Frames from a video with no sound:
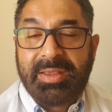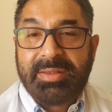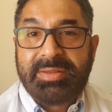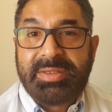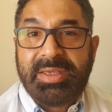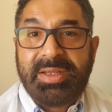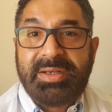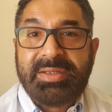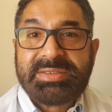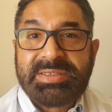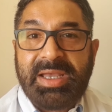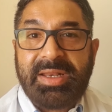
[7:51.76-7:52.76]
they
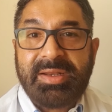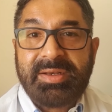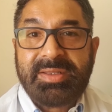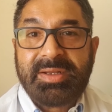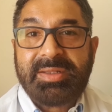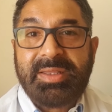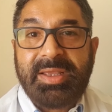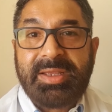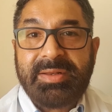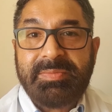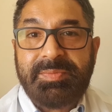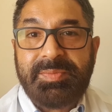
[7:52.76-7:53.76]
decided that they
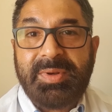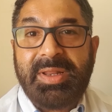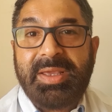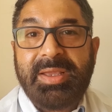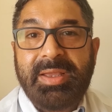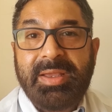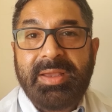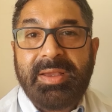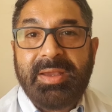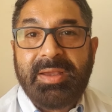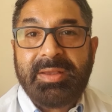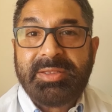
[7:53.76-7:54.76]
can play
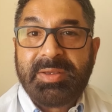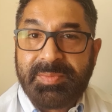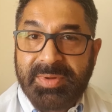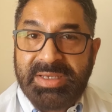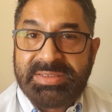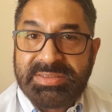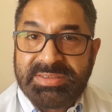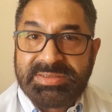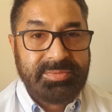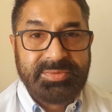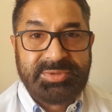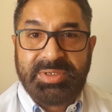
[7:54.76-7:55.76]
the
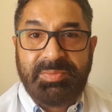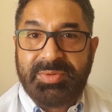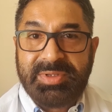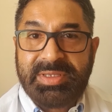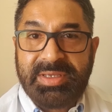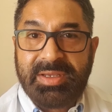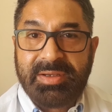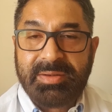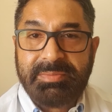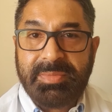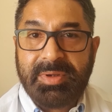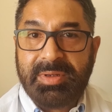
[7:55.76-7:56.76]
prices. Simple thing,
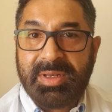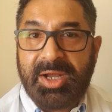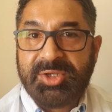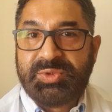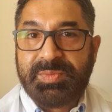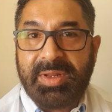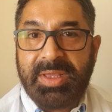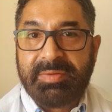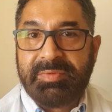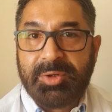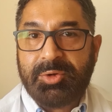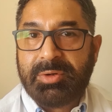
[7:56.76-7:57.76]
a, a large player
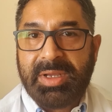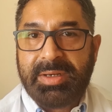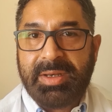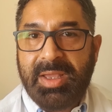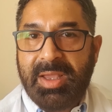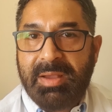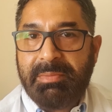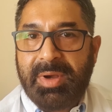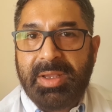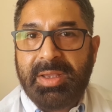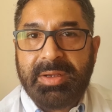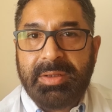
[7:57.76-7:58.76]
will go and
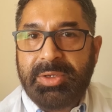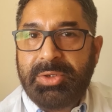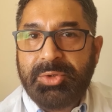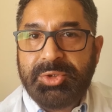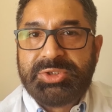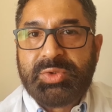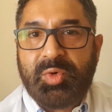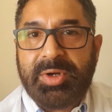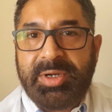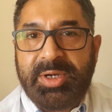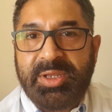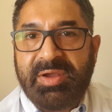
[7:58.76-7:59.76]
buy a huge
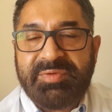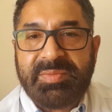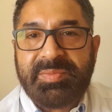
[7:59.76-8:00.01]
quantity of a